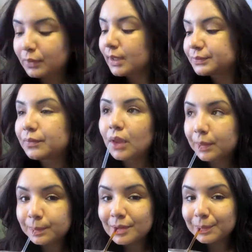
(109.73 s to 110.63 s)

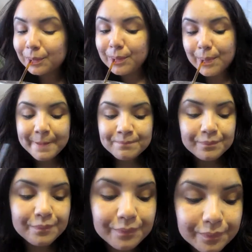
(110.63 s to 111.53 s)
Moisturizer. Make sure that you
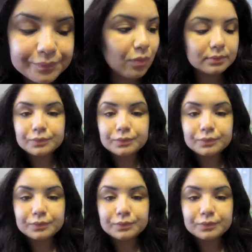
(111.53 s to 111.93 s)
let it settle